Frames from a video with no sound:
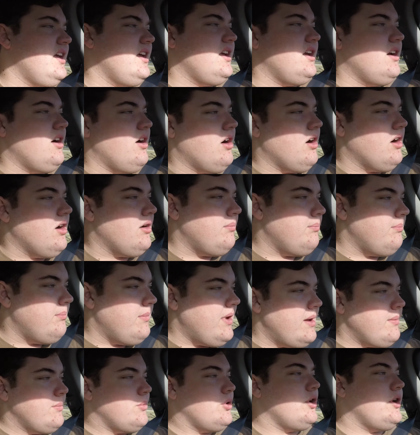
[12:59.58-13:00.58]
They are
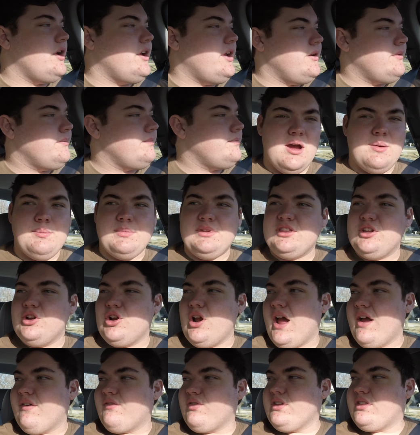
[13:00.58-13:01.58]
memory. I mean,
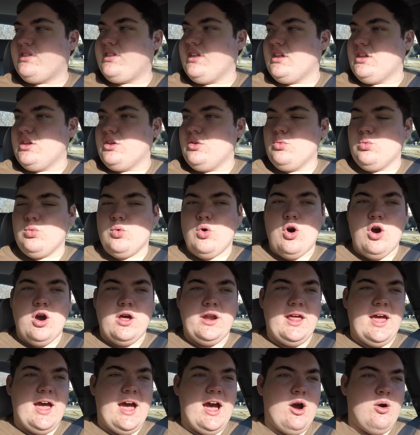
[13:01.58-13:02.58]
they're everything you
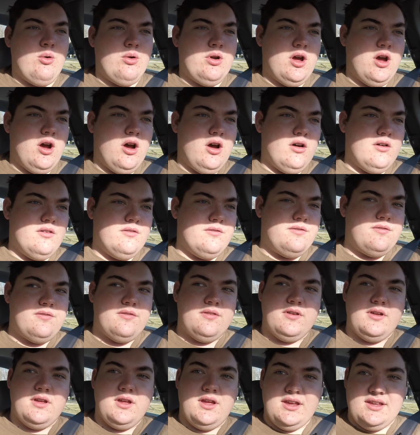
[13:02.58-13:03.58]
want out
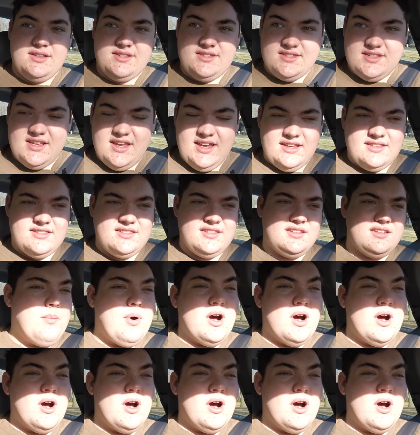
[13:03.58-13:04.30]
of a seat.